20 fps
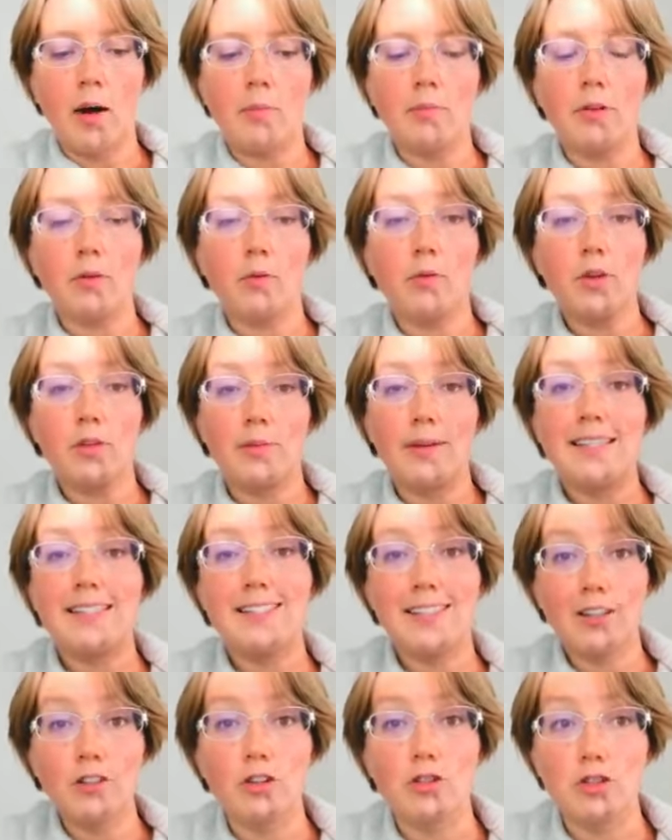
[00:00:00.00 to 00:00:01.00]
with my
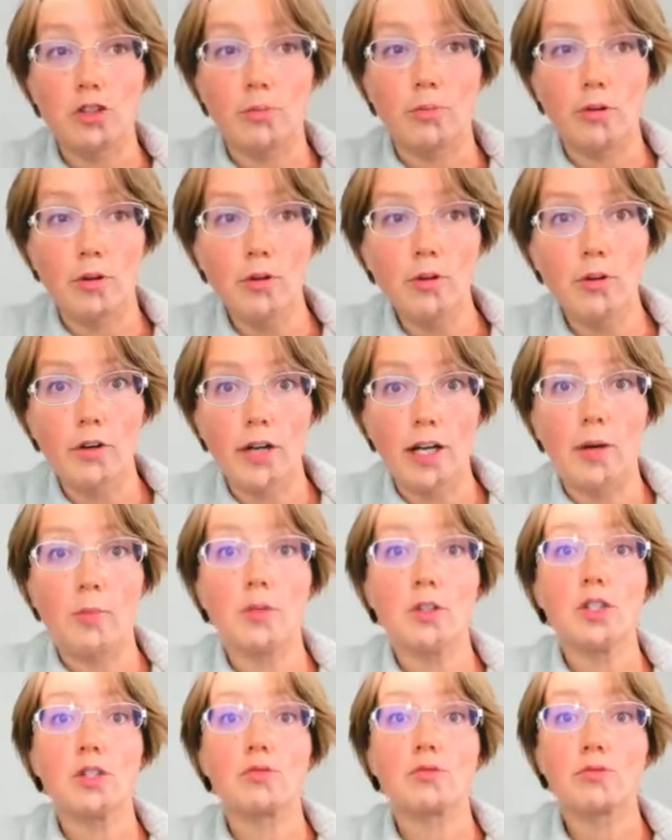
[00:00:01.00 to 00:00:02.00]
signature program,
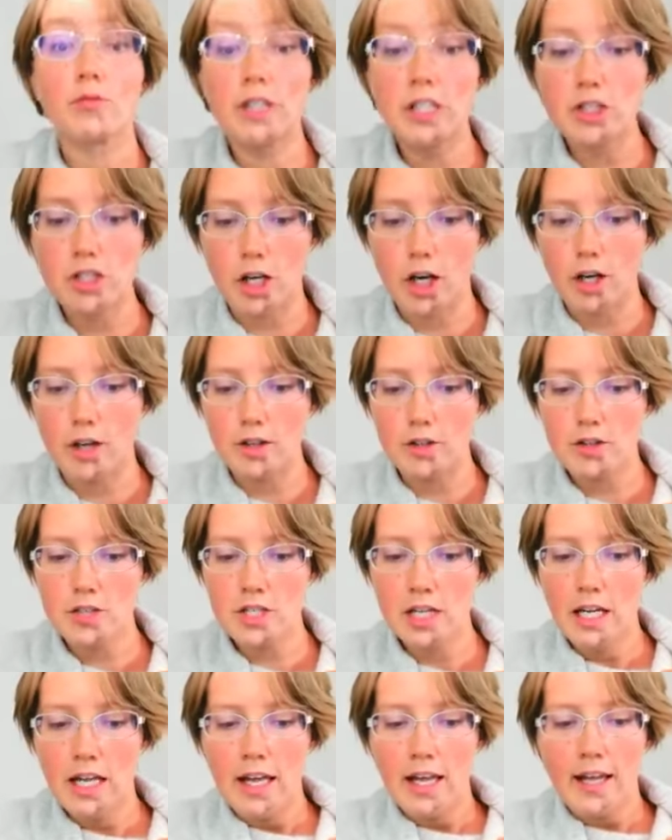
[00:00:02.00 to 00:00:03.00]
which is
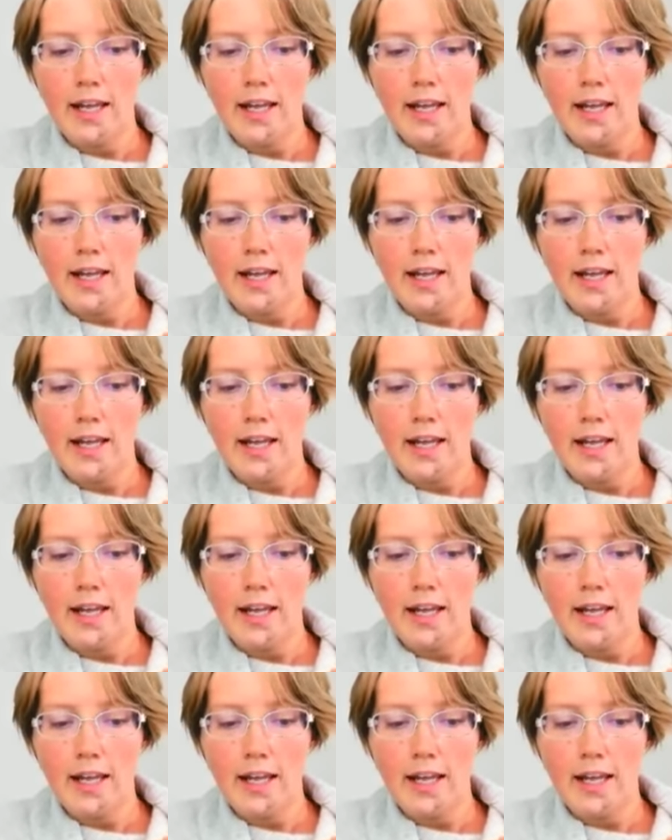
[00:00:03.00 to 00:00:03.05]
Recharge.